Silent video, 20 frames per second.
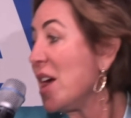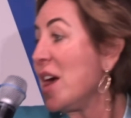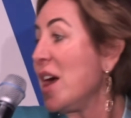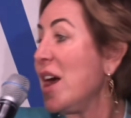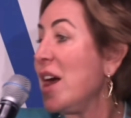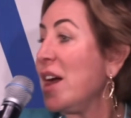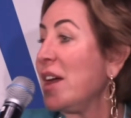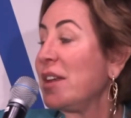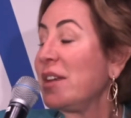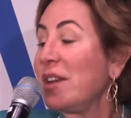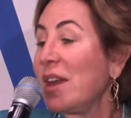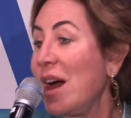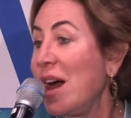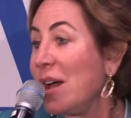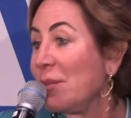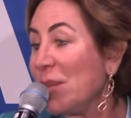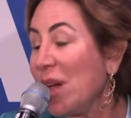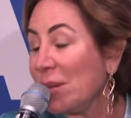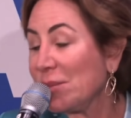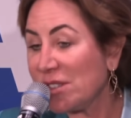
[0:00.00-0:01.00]
And
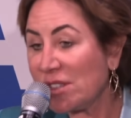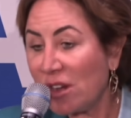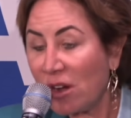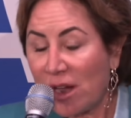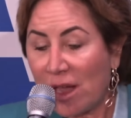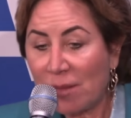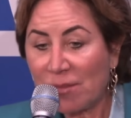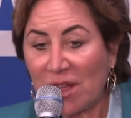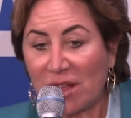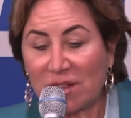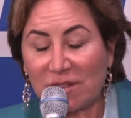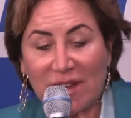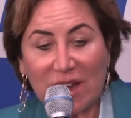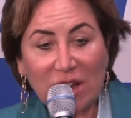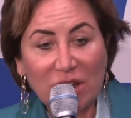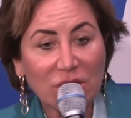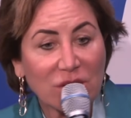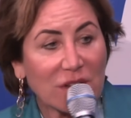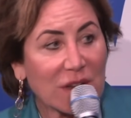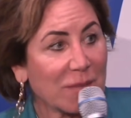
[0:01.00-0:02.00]
I'm sorry, I'm not
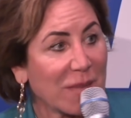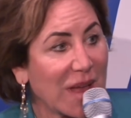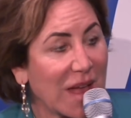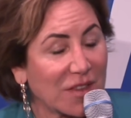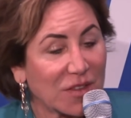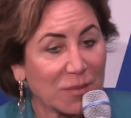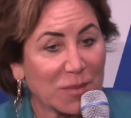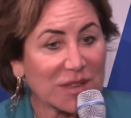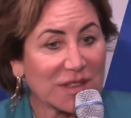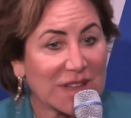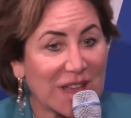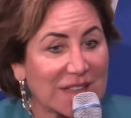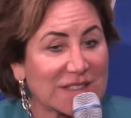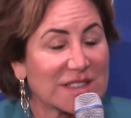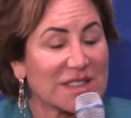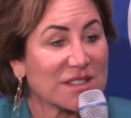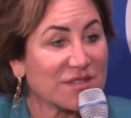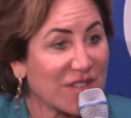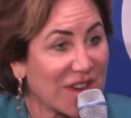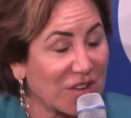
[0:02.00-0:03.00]
very good at math, but that
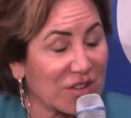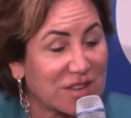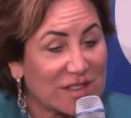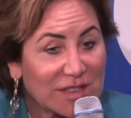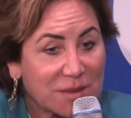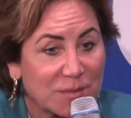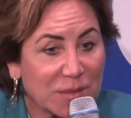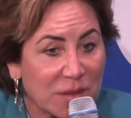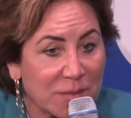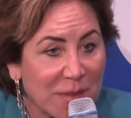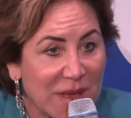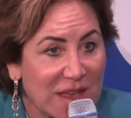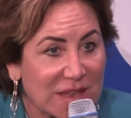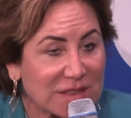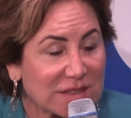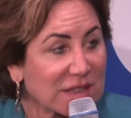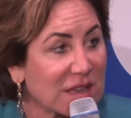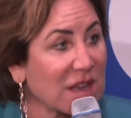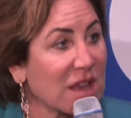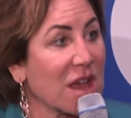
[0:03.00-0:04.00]
is very simple
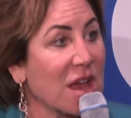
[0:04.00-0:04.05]
math.